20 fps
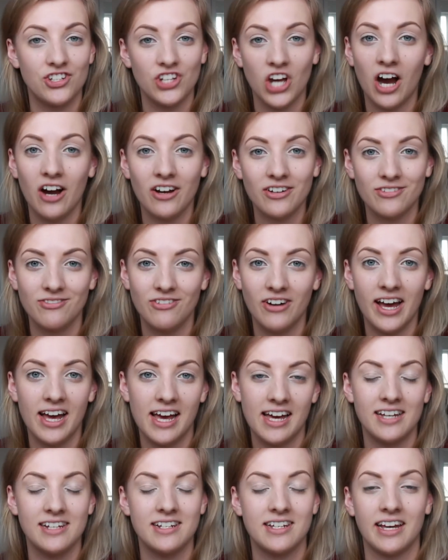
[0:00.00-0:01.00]
dark
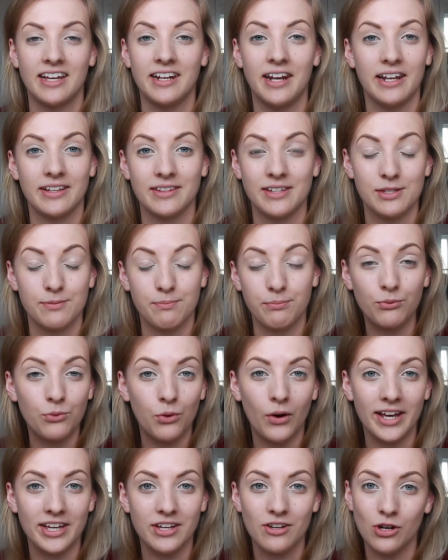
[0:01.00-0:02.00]
red and like this
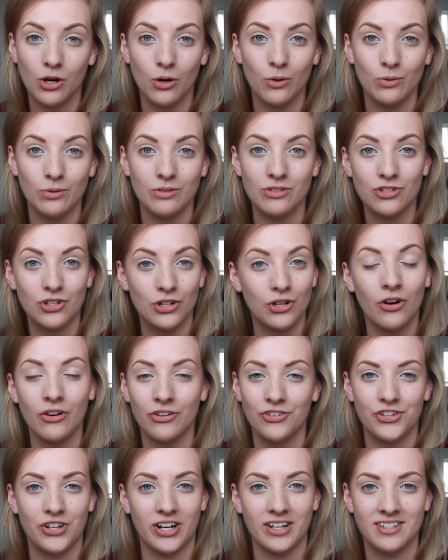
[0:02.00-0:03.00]
bright gold to
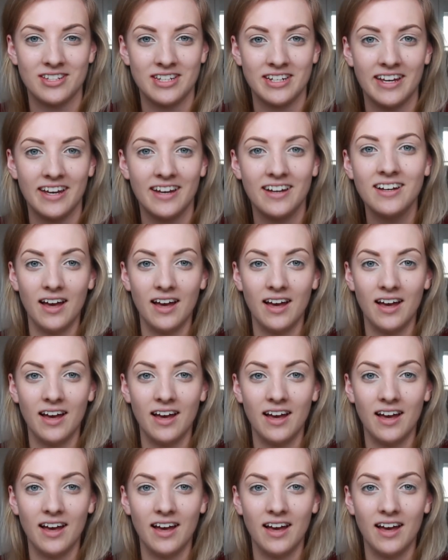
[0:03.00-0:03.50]
contrast it.